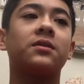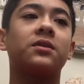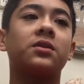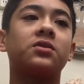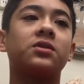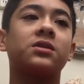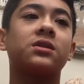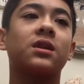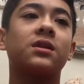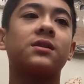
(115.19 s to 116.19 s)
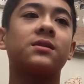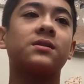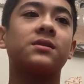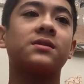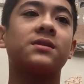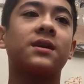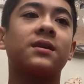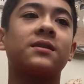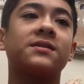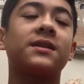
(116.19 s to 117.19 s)
They're just
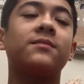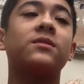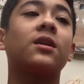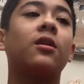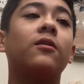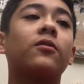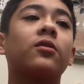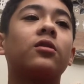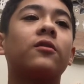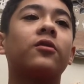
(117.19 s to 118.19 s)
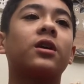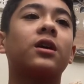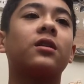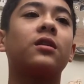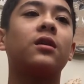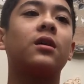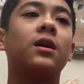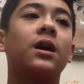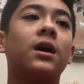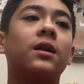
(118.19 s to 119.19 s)
saying the same thing over and over again
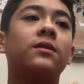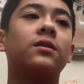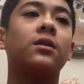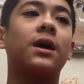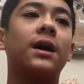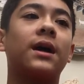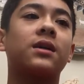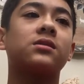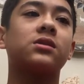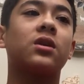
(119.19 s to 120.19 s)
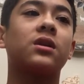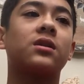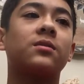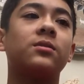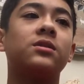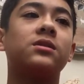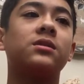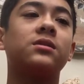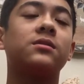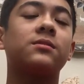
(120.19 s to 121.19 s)
and they're not actually trying to commu
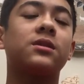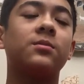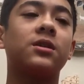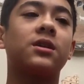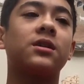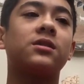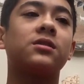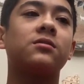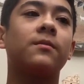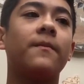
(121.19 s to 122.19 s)
communicate to you.